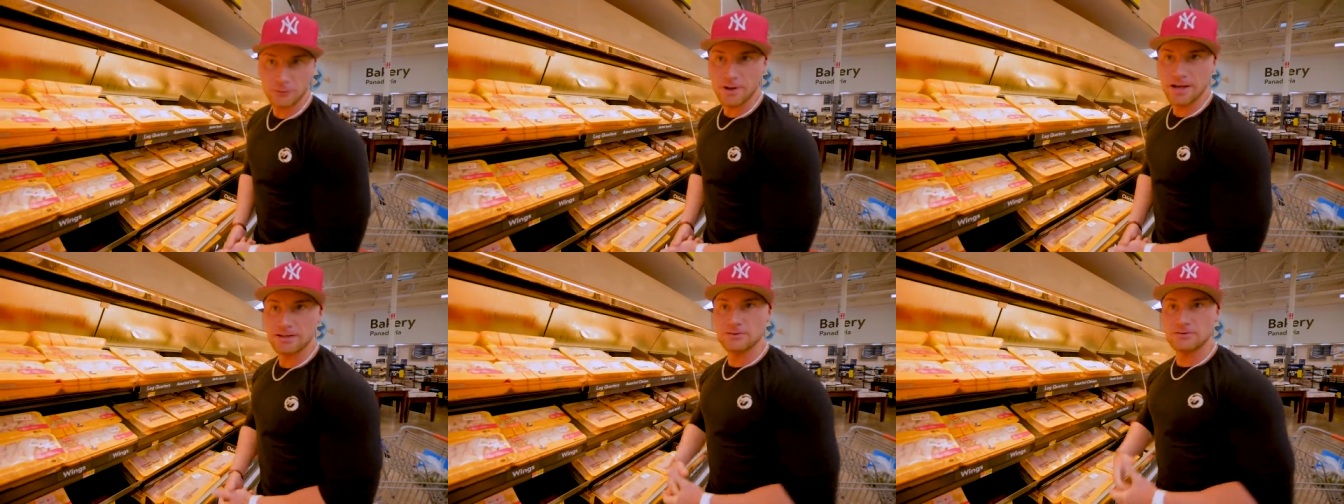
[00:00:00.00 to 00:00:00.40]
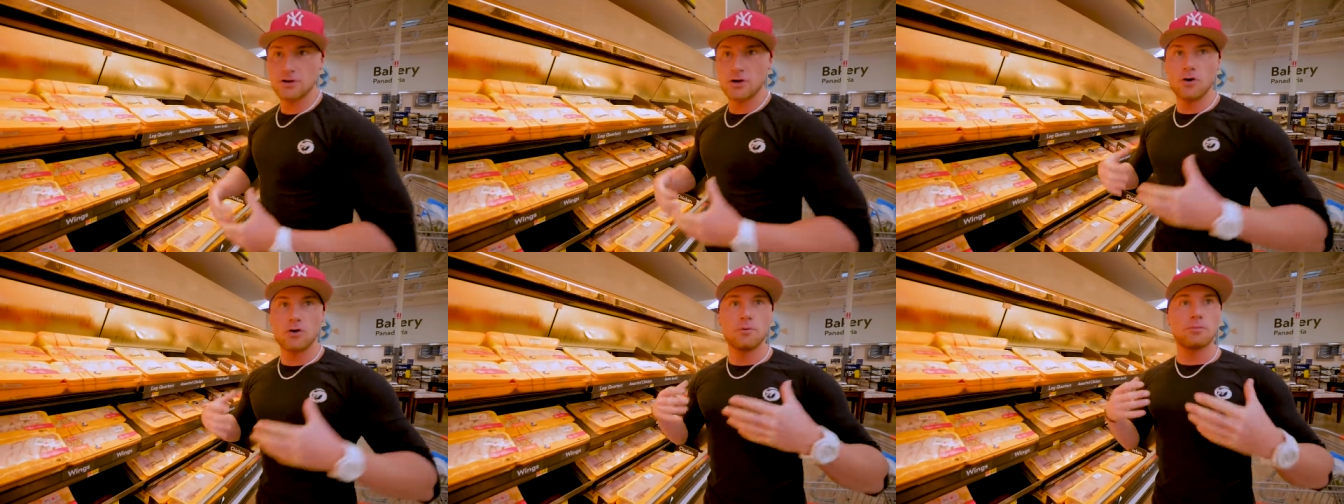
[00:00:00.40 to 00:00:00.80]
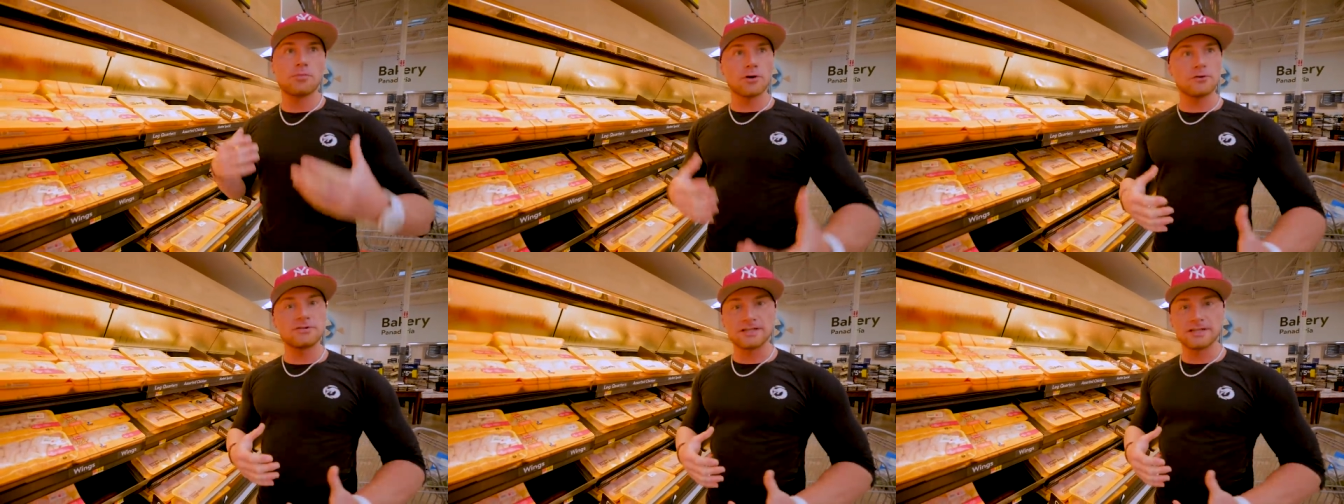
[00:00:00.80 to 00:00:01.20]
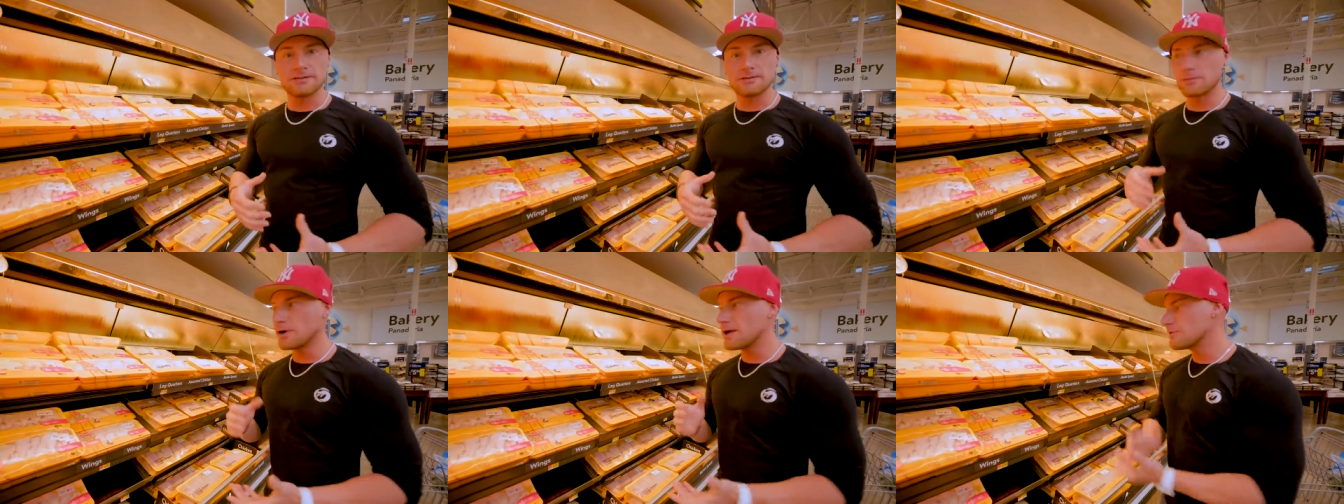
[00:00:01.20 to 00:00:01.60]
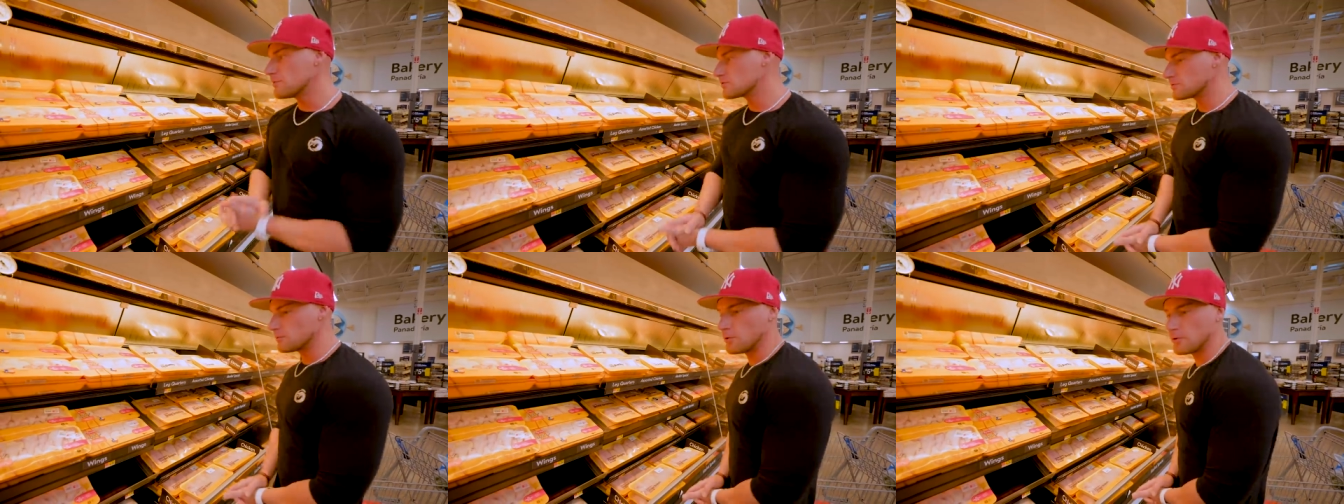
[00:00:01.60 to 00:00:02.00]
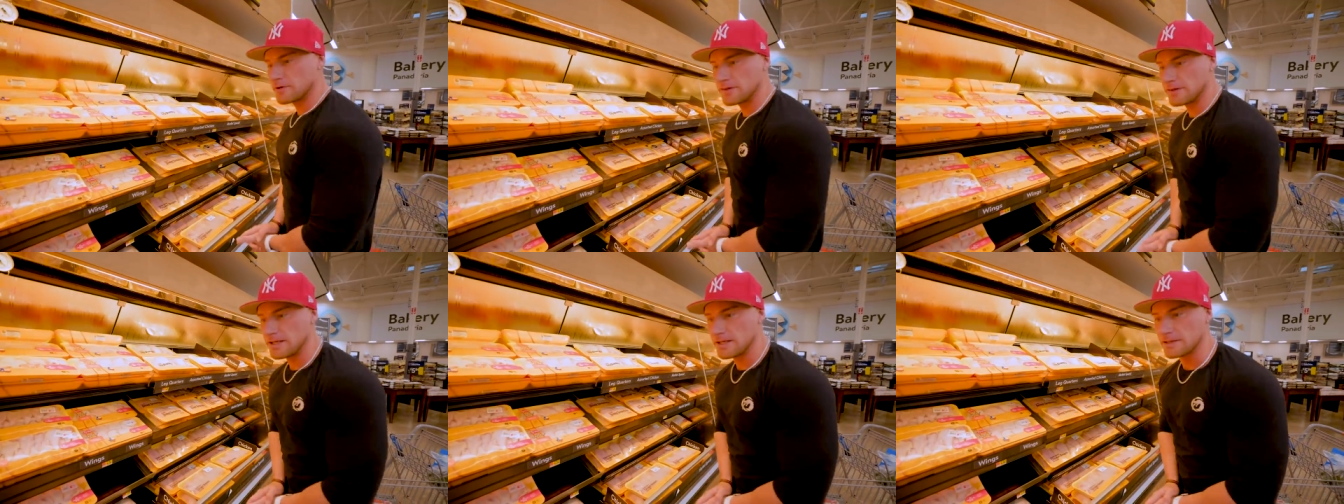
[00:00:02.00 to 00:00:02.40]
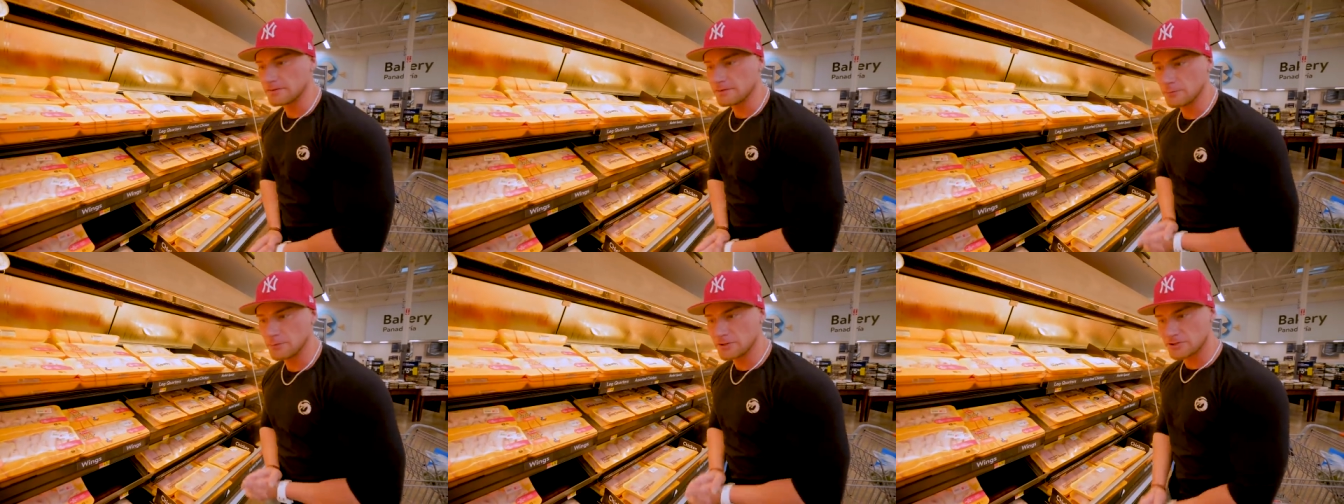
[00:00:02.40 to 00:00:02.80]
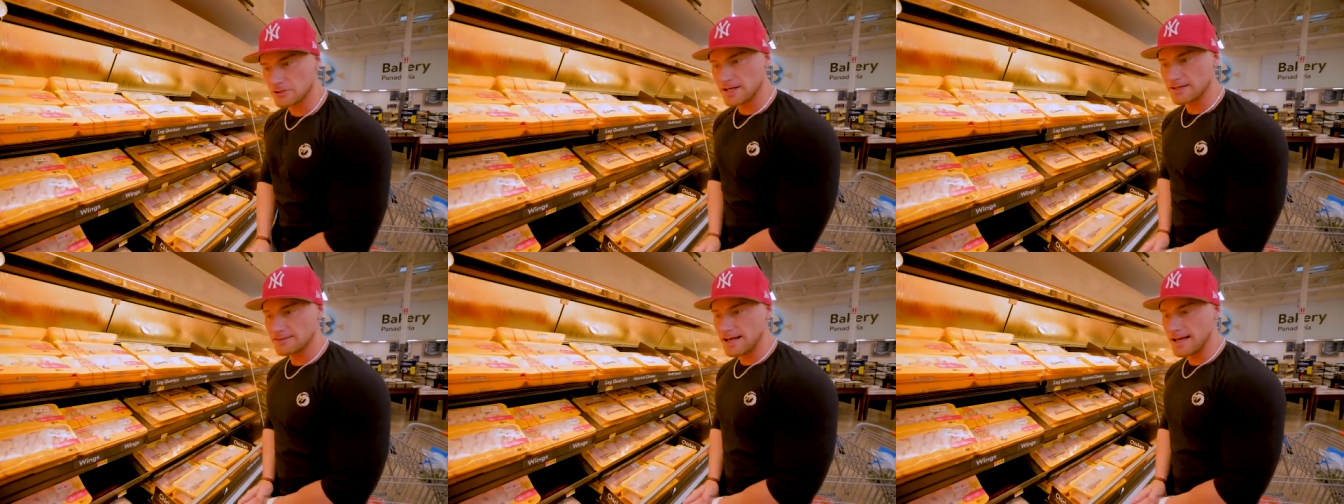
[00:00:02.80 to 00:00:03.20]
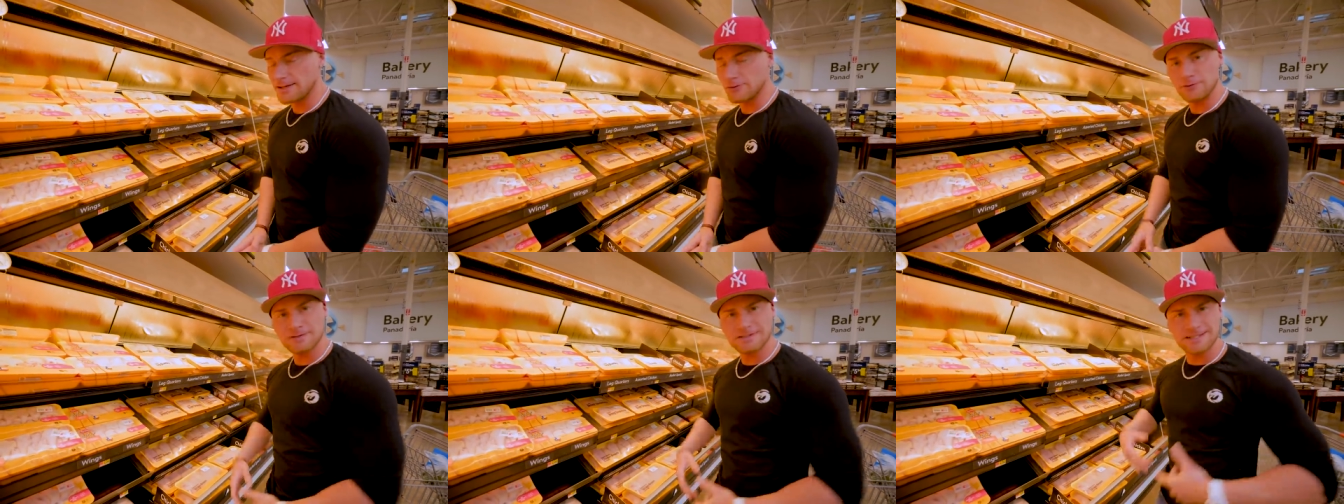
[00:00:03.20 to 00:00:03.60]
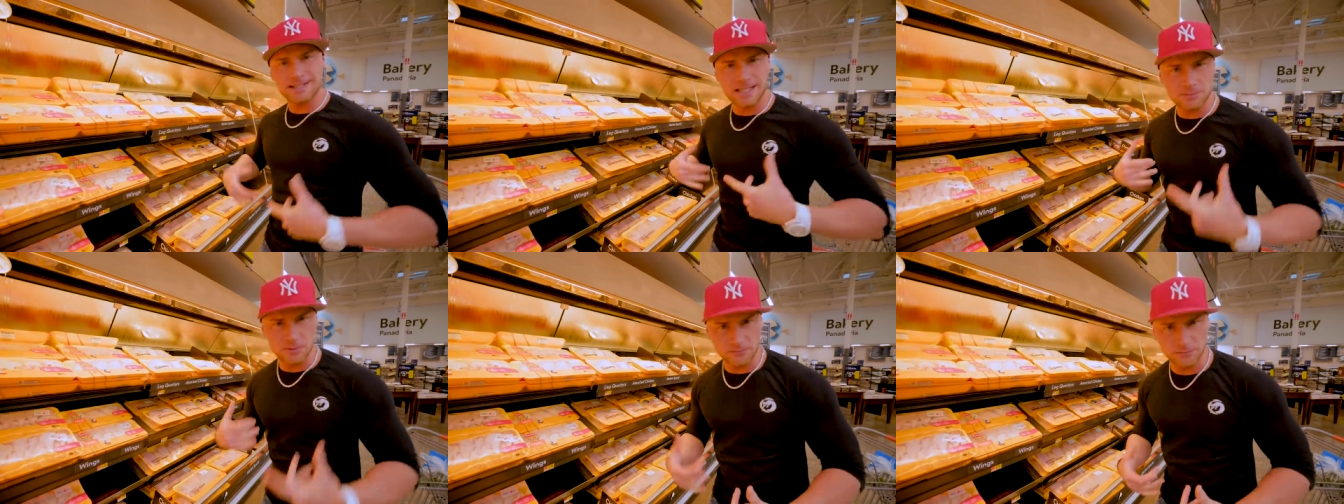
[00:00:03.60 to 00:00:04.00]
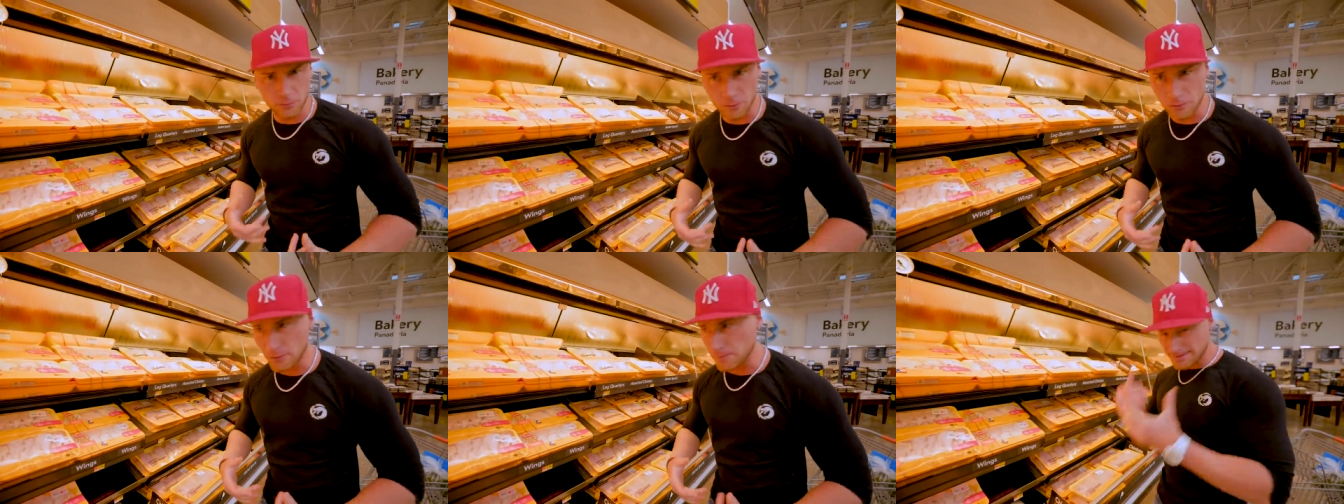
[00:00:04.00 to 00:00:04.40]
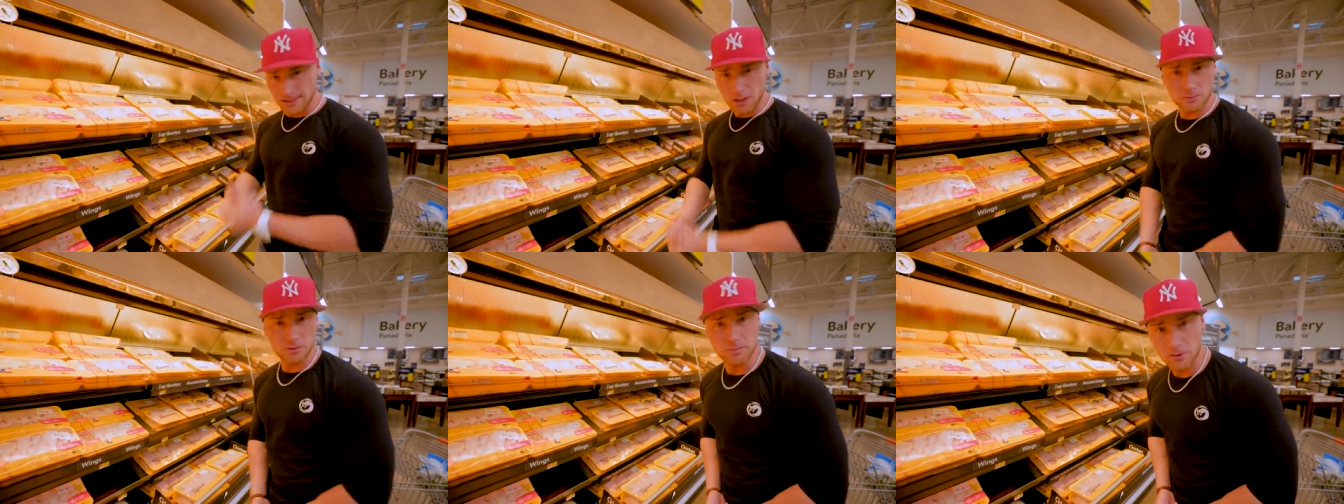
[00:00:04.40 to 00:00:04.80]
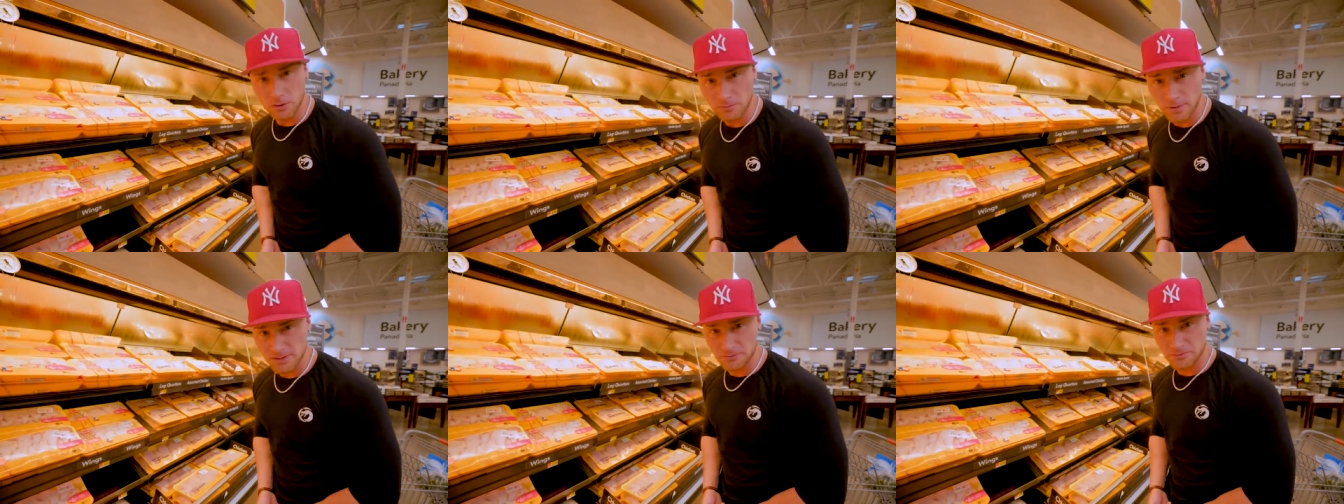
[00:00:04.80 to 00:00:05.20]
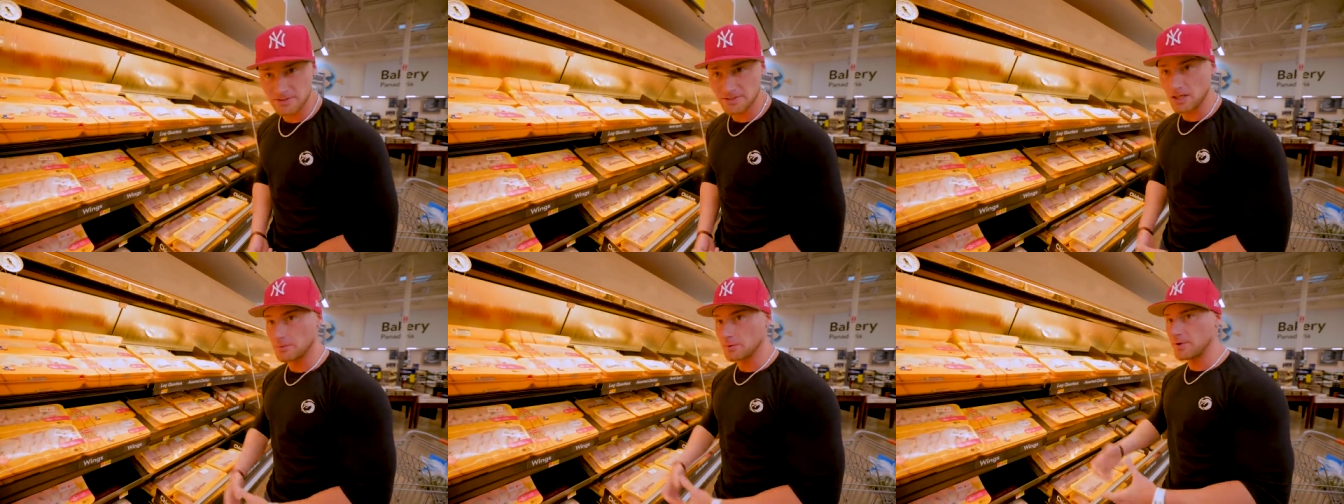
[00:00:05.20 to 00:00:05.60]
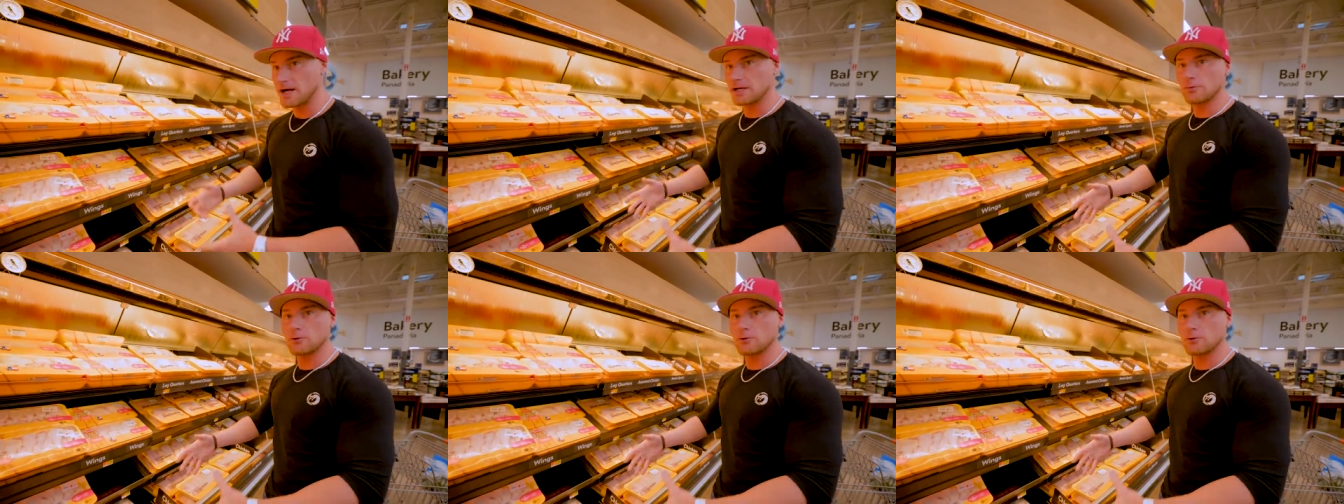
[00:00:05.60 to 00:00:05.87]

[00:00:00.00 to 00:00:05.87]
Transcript: the way. So protein, probably the most important thing when you're trying to diet. Not only is gonna keep you fuller, it's gonna help you build muscle, it's gonna help your body